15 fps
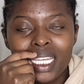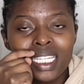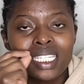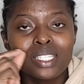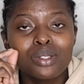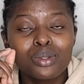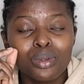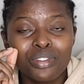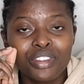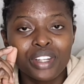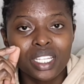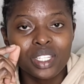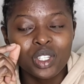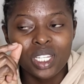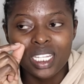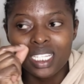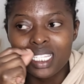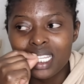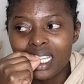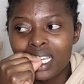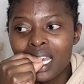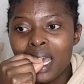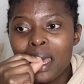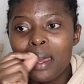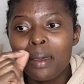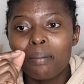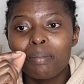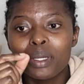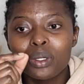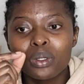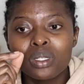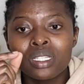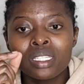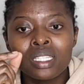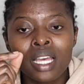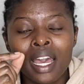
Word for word: it is so frustrating because